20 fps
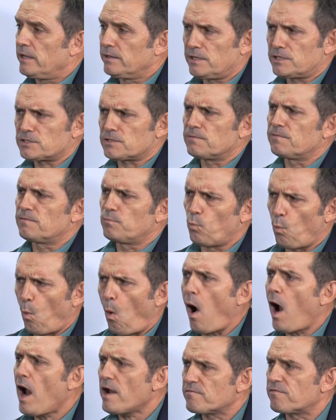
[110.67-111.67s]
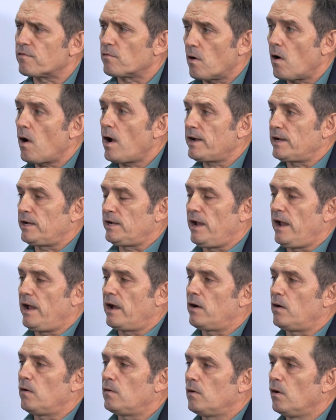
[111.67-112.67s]
and there's a wide variety
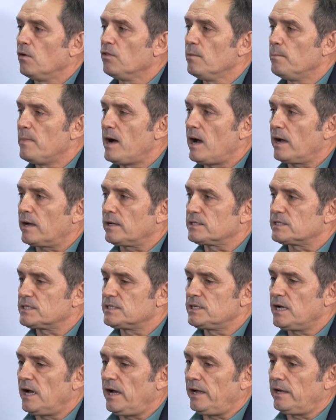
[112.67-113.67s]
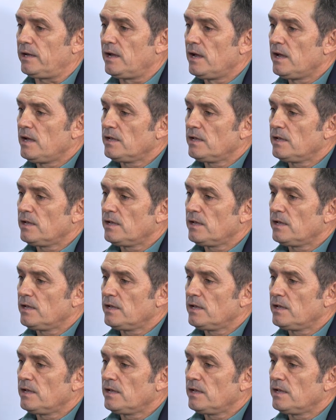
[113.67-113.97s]
now on the market today